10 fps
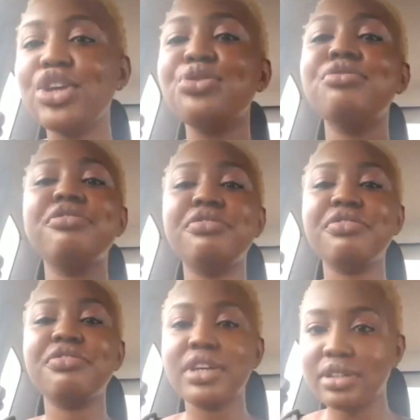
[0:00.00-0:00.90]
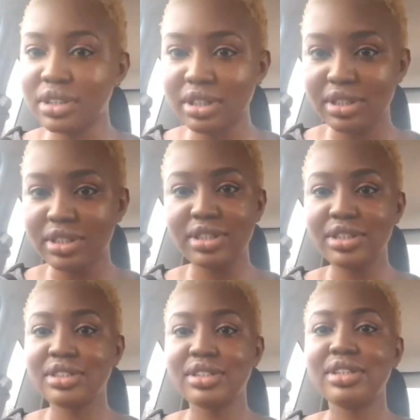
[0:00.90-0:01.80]
you feel?
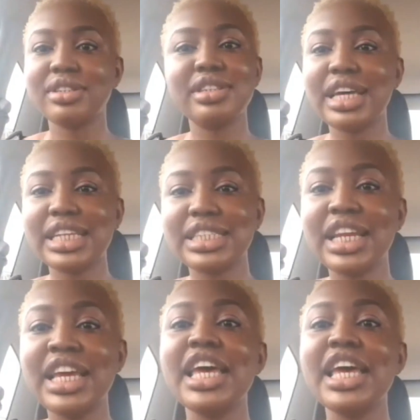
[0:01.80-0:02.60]
That's it.